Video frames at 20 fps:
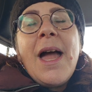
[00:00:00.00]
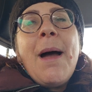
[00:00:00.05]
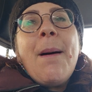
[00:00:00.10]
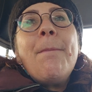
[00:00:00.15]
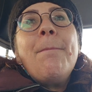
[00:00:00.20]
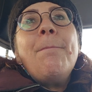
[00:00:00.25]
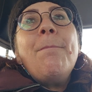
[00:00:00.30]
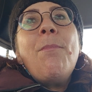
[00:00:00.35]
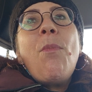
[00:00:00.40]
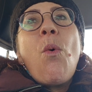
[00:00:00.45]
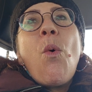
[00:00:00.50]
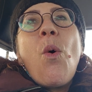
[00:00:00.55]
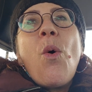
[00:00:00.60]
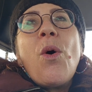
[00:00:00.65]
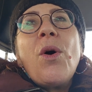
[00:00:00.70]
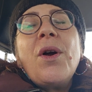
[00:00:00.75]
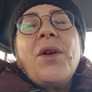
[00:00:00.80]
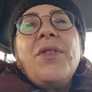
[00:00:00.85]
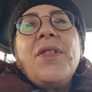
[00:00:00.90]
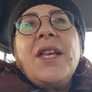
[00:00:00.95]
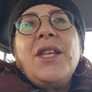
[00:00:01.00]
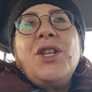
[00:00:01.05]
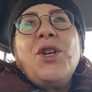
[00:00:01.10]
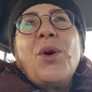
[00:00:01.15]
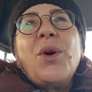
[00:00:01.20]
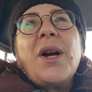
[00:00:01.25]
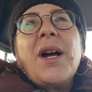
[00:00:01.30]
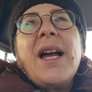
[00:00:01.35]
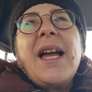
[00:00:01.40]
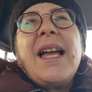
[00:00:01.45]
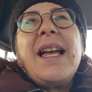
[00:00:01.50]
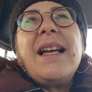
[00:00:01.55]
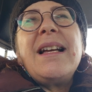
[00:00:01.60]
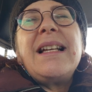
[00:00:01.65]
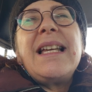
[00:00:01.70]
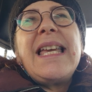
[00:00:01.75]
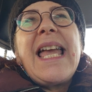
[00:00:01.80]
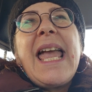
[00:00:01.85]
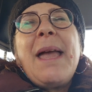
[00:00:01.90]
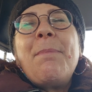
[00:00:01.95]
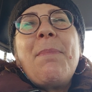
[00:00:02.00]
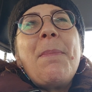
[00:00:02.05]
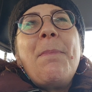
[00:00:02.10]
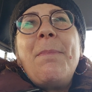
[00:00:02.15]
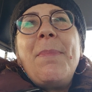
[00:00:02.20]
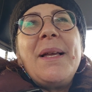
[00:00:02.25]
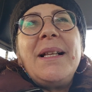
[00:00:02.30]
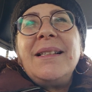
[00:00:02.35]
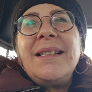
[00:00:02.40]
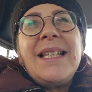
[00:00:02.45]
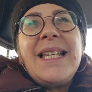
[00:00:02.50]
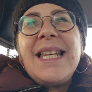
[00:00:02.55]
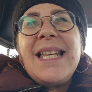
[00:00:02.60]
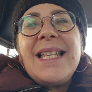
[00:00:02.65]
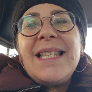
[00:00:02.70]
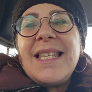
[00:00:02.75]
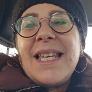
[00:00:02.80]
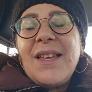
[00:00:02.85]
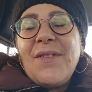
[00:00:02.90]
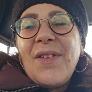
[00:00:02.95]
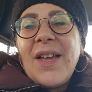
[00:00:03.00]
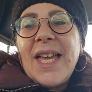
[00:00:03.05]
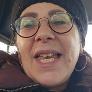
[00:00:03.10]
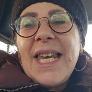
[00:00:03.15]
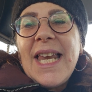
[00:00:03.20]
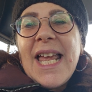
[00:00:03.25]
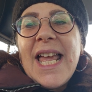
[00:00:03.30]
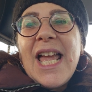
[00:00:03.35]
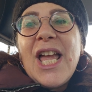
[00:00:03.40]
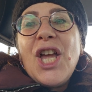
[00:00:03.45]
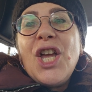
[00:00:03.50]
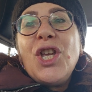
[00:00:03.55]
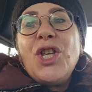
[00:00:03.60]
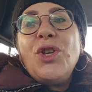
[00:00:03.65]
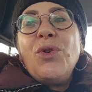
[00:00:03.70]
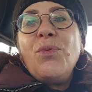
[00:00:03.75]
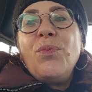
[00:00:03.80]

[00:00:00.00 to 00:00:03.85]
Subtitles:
more than your capabilities even, you